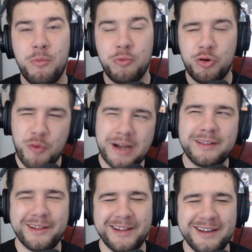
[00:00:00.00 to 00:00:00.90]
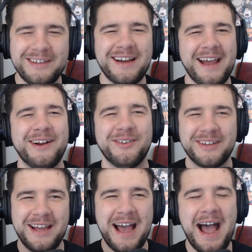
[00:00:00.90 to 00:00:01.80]
correctly titled
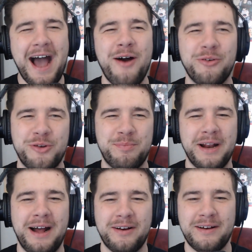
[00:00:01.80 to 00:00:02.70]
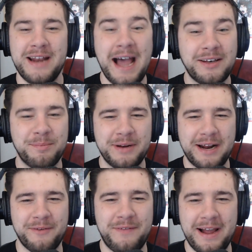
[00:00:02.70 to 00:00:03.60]
How to Put Out Not to Put Out
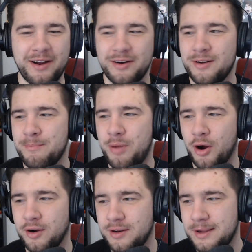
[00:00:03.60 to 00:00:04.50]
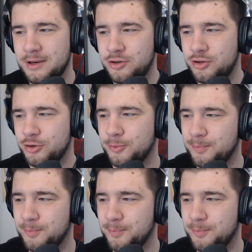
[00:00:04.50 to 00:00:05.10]
a Fire Part 2.